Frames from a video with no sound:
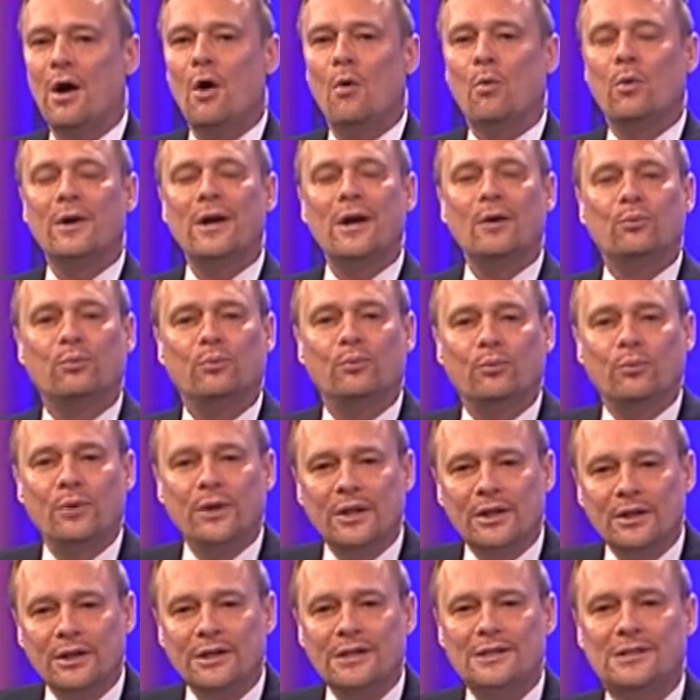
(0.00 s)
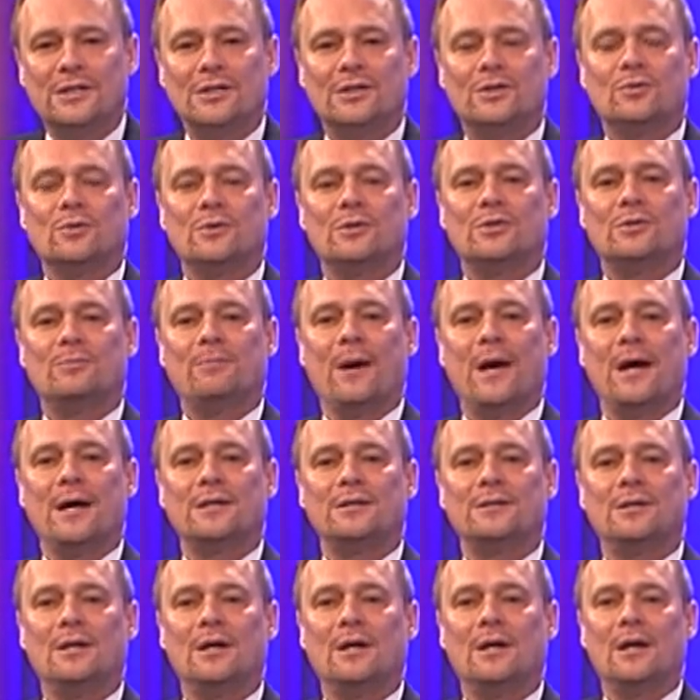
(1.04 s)
What I really
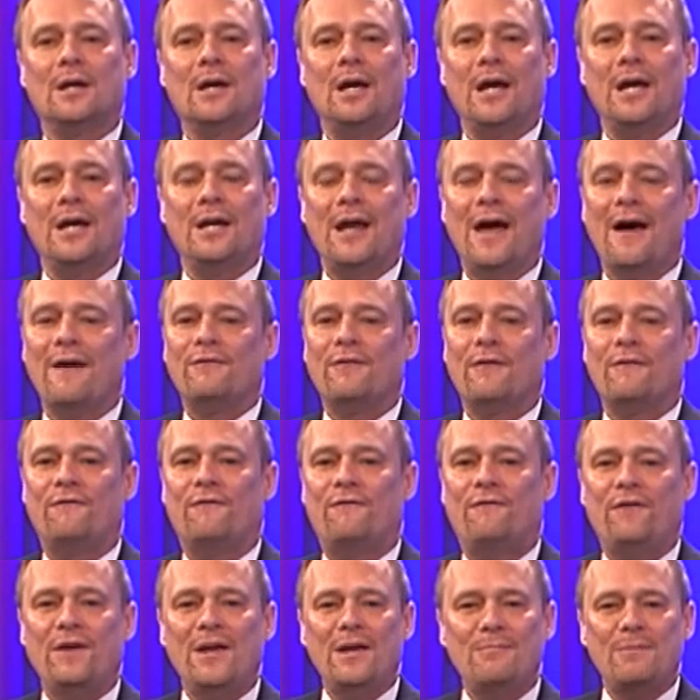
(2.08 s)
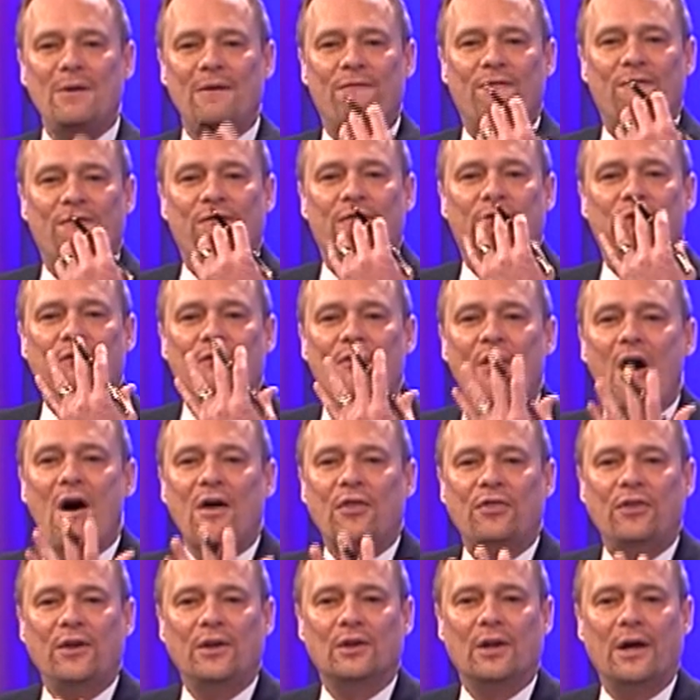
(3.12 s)
disrespect and have me
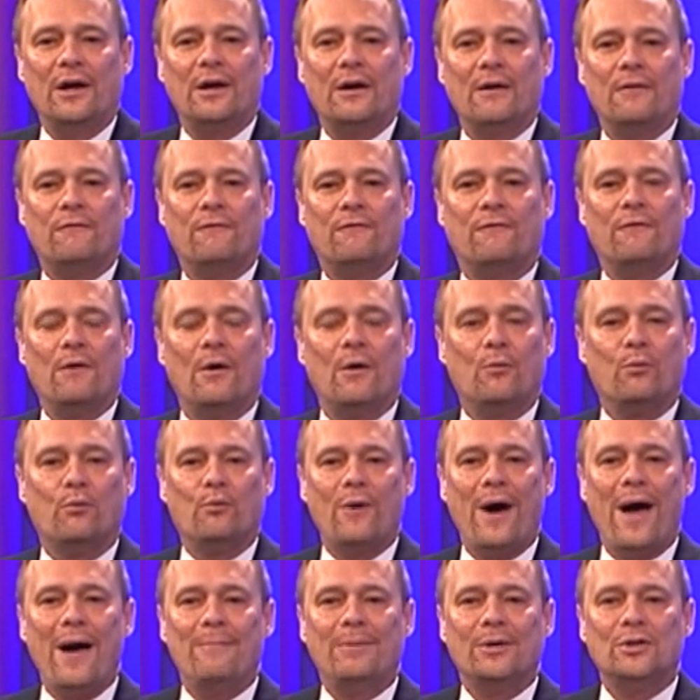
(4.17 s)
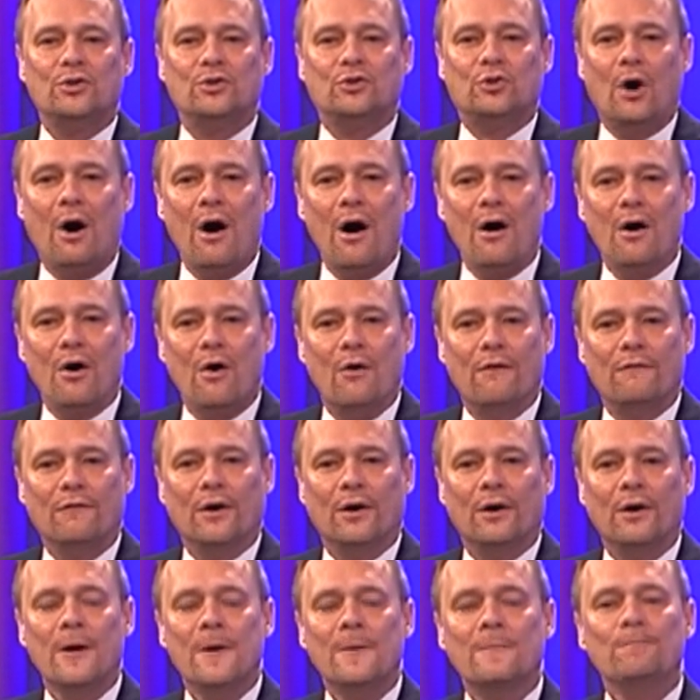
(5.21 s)
frothing like a rabid dog
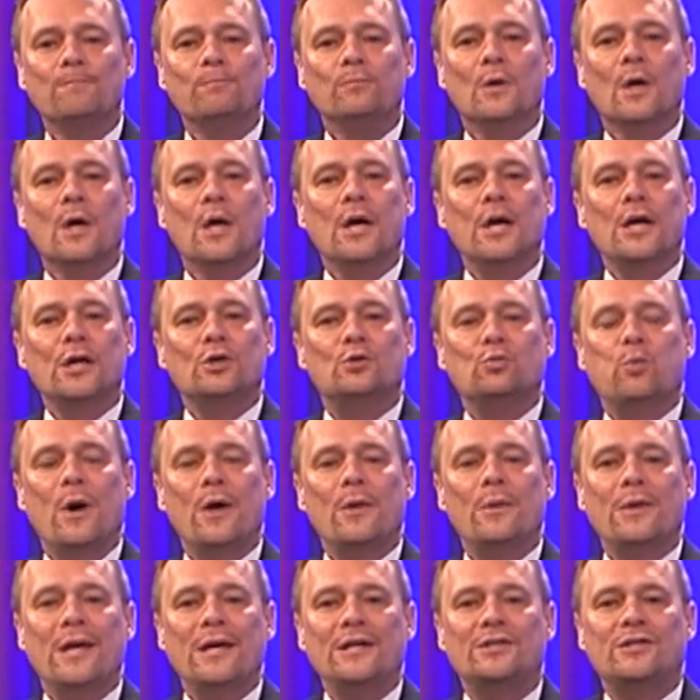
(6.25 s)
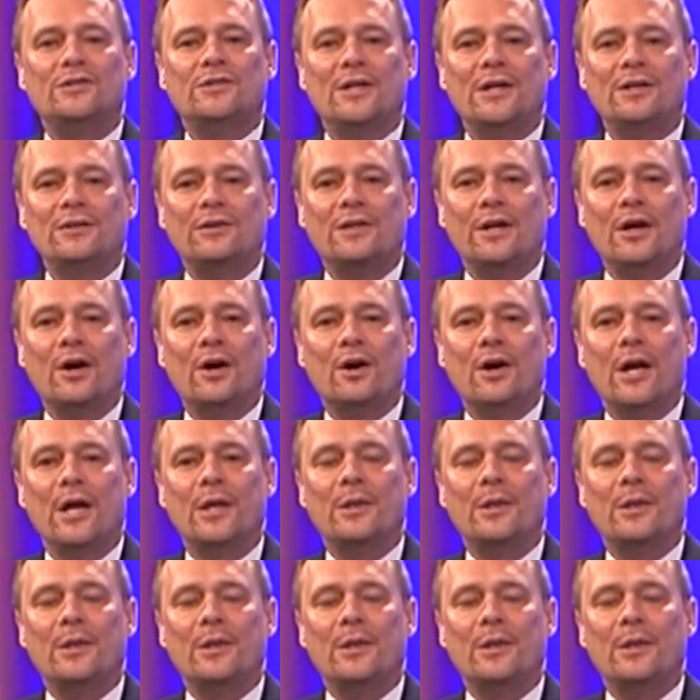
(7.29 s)
over is when they sit there and